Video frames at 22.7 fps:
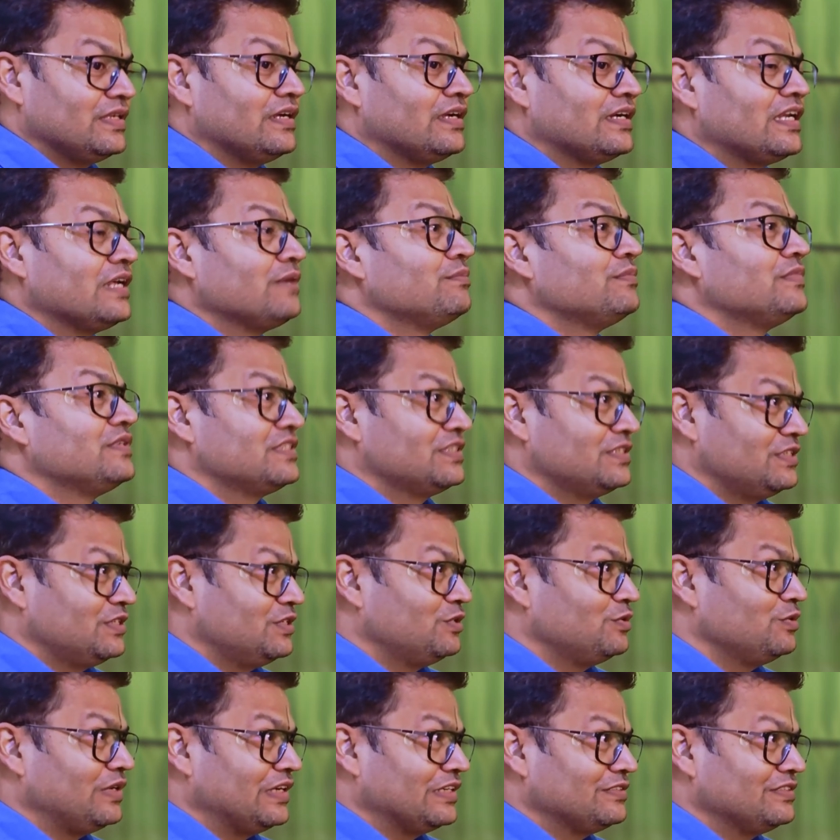attempts
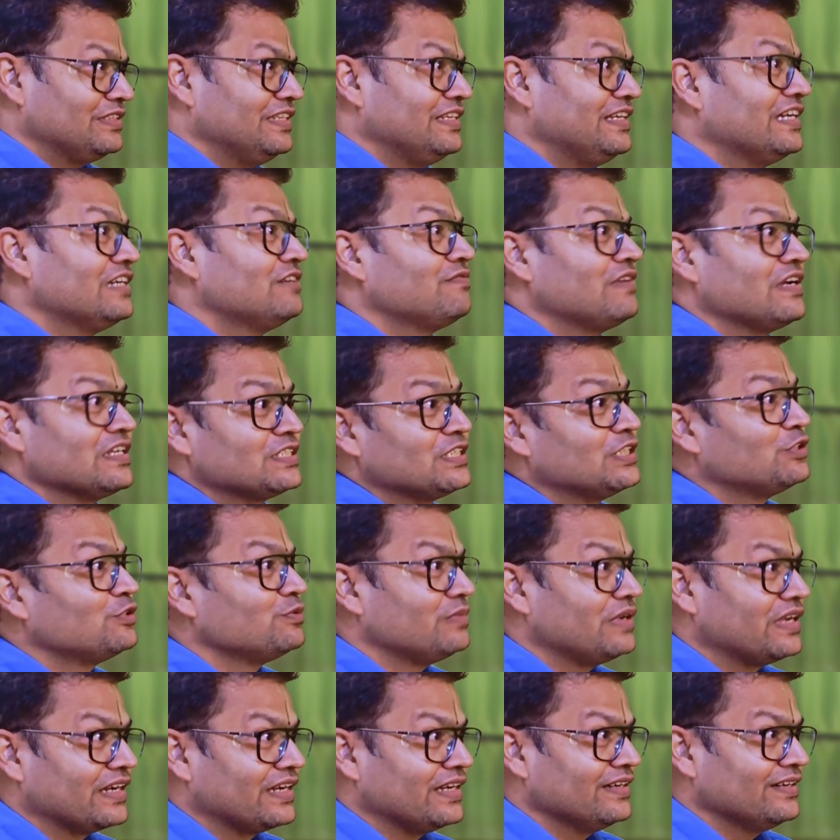to actually get faster to
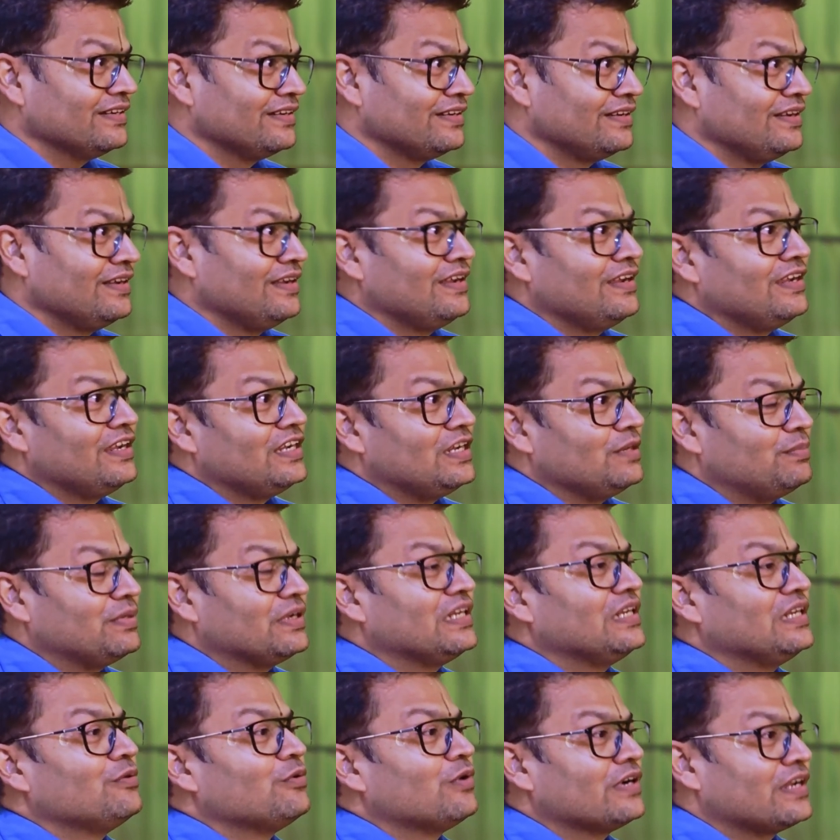market,
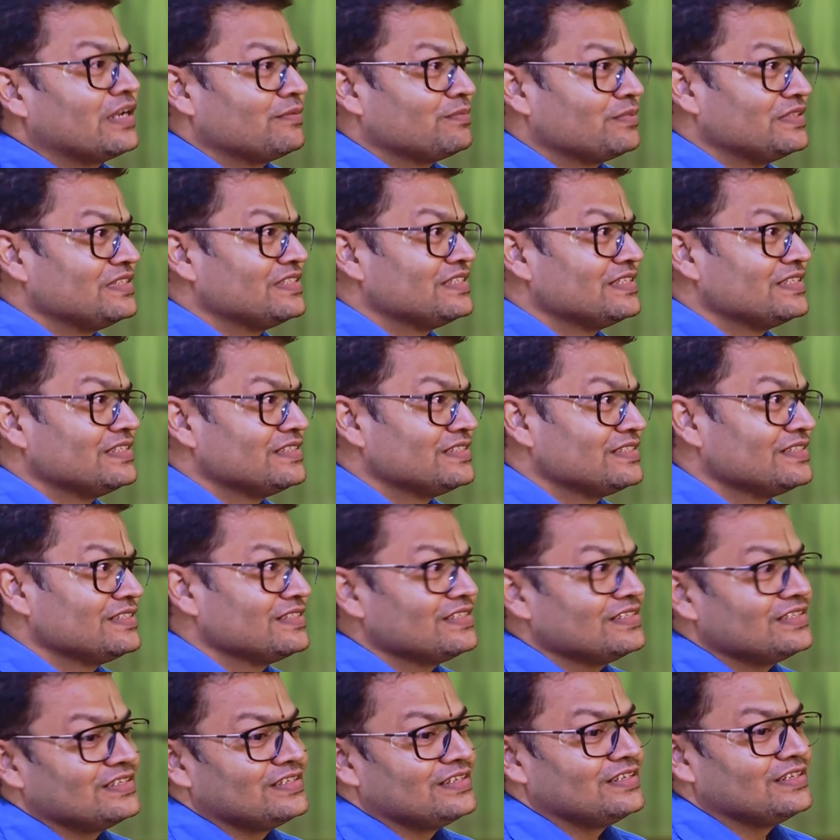typically what happens is
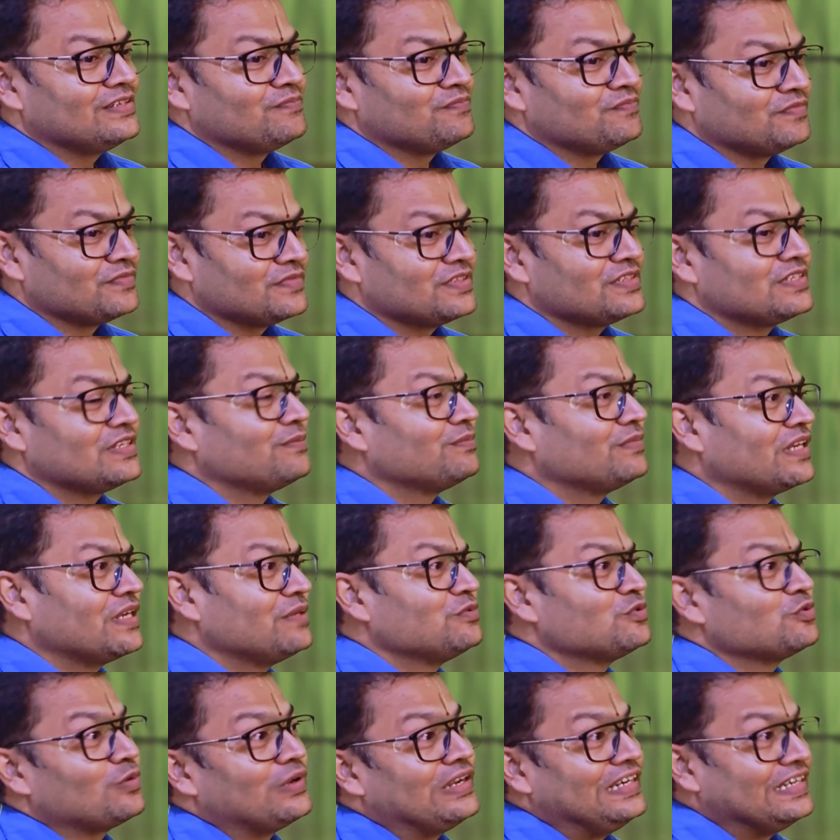
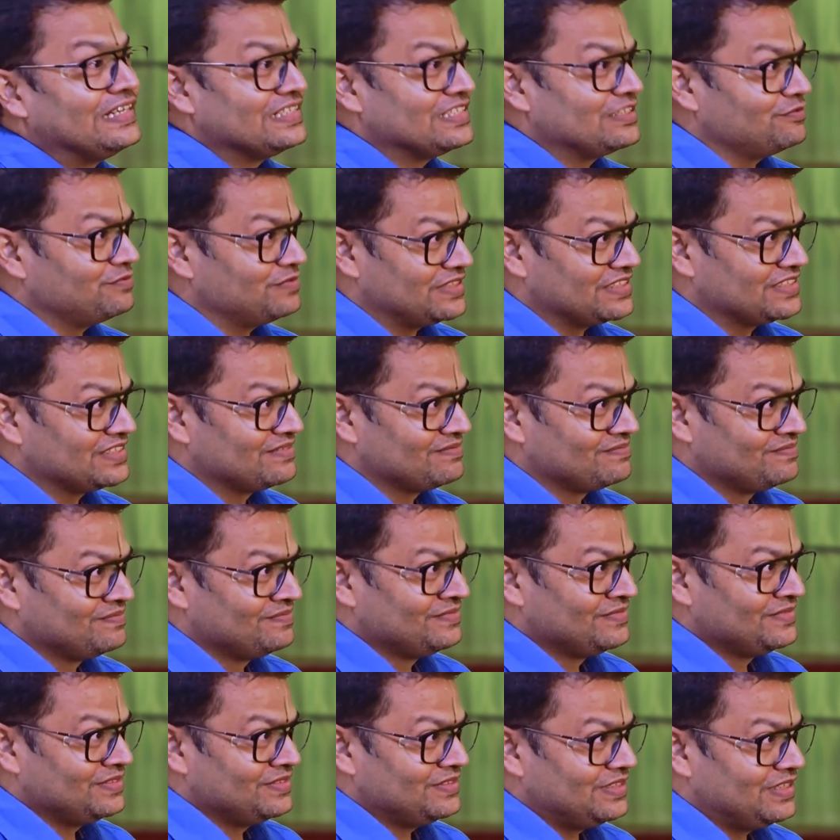sometimes quality suffers,
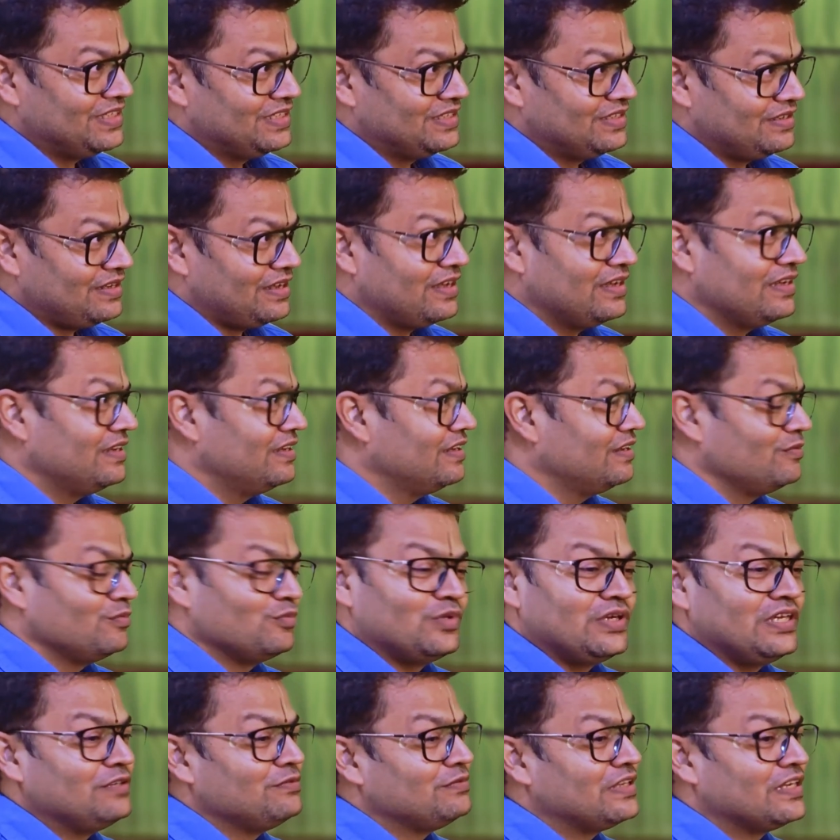right?
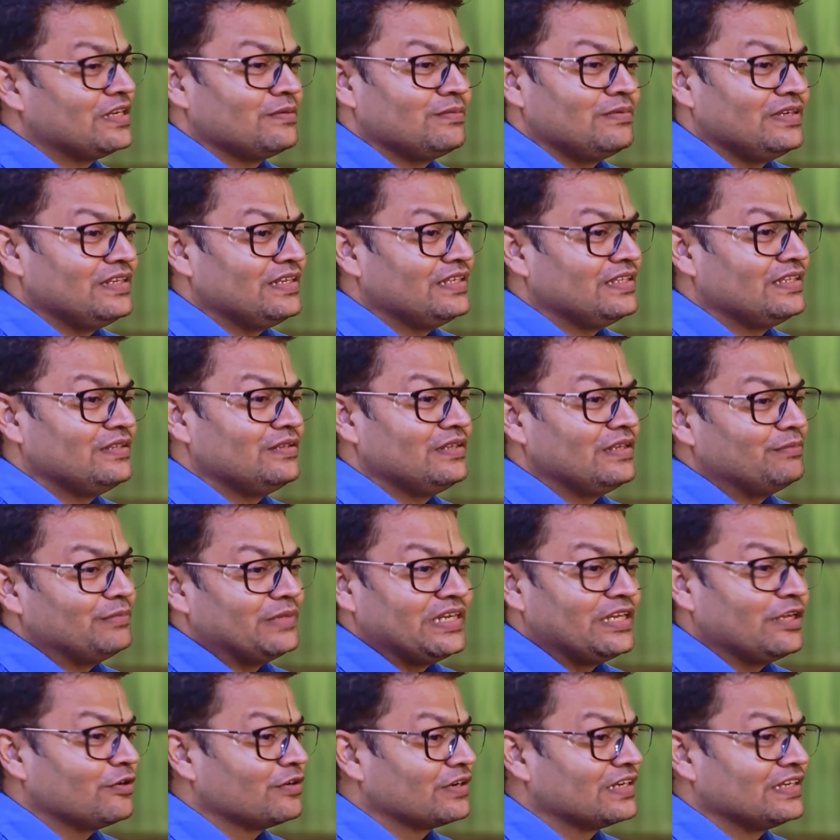Invariably
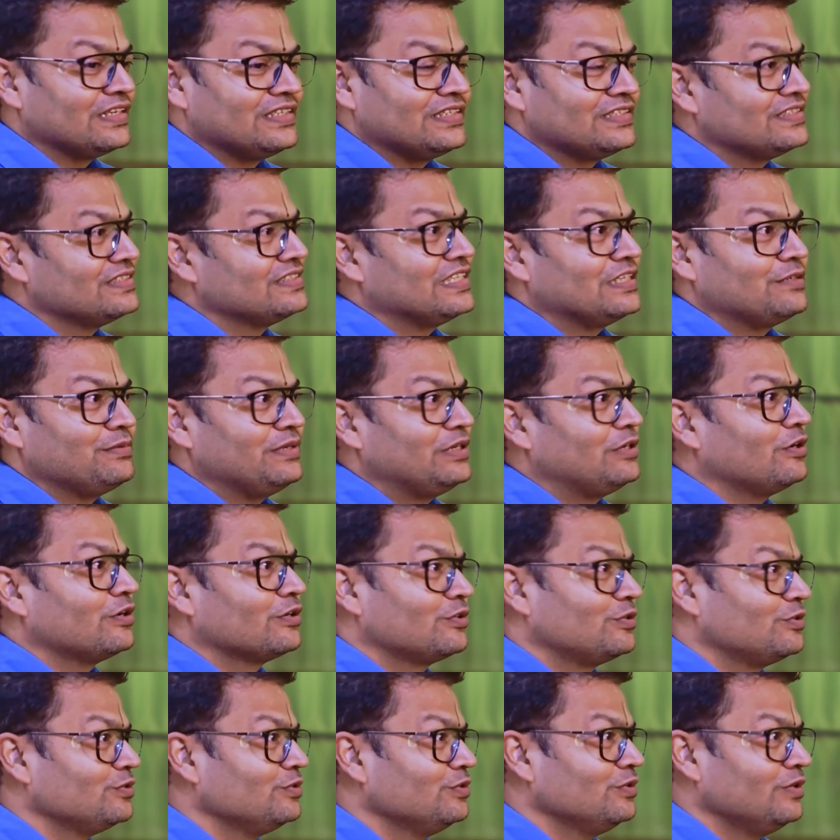many organizations that we
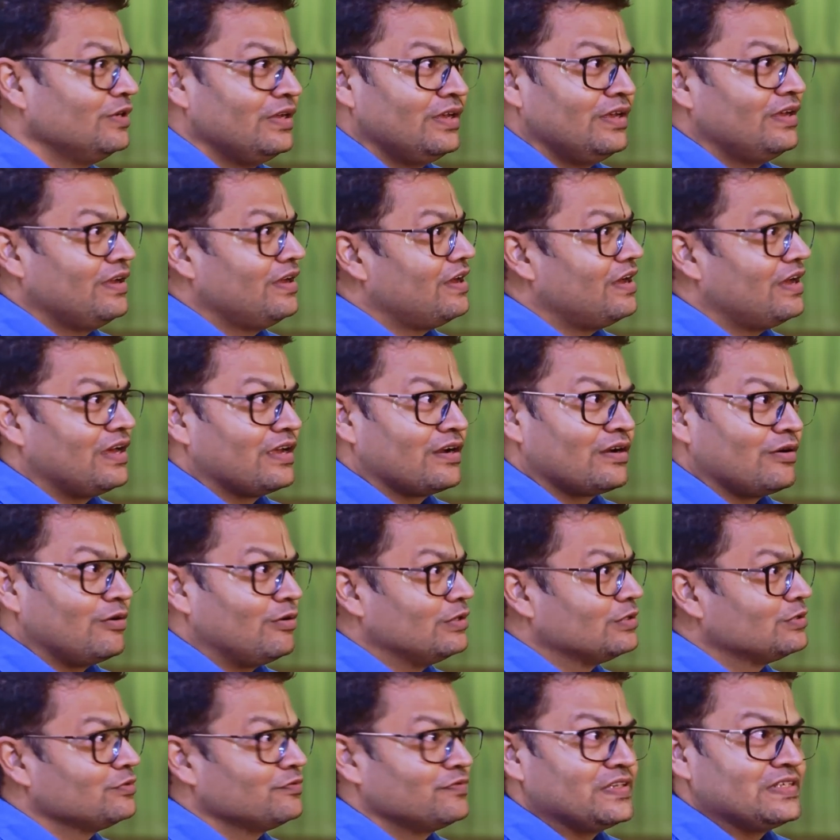talk to are
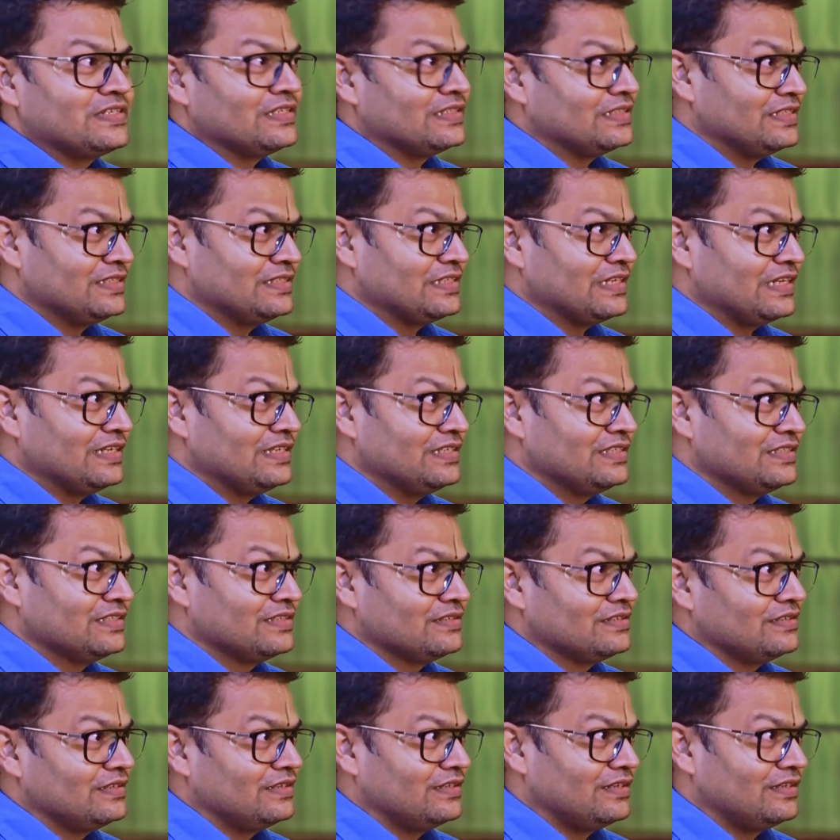also facing this challenge,